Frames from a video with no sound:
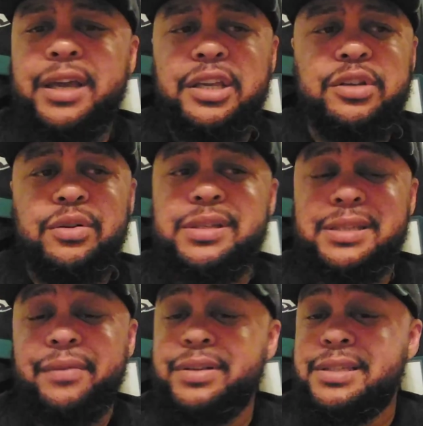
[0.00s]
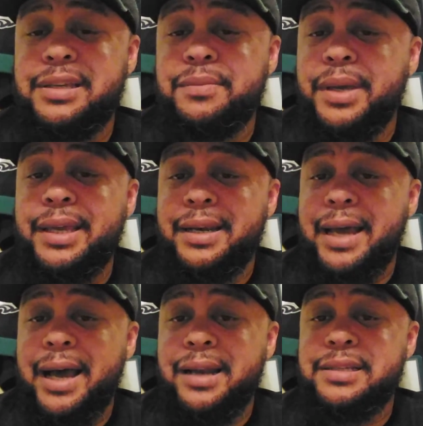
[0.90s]
you know, $17
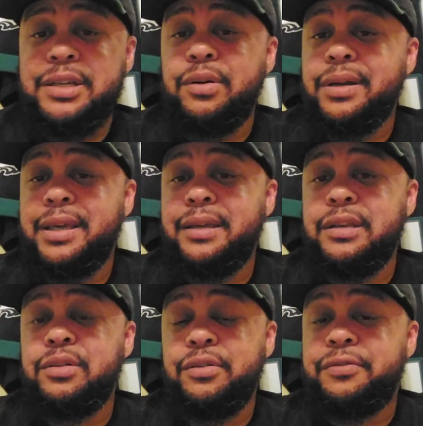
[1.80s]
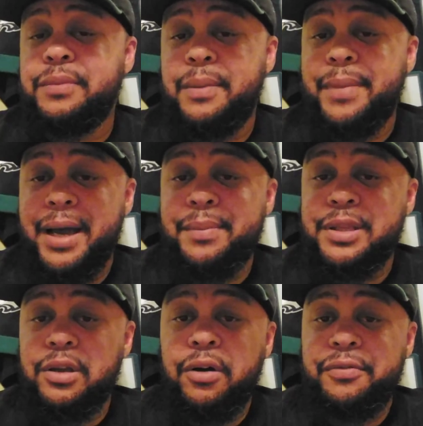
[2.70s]
million he's going to get, you know, from the Miami
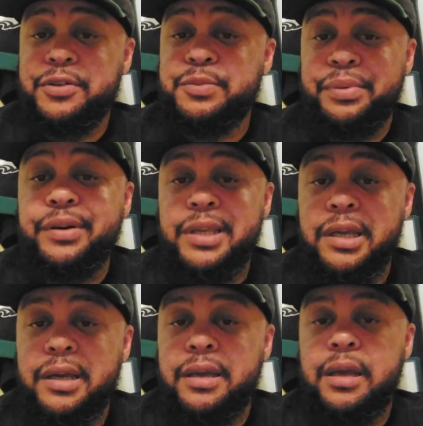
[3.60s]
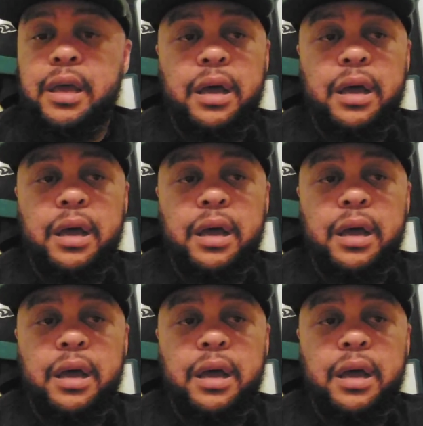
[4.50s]
Dolphins per year.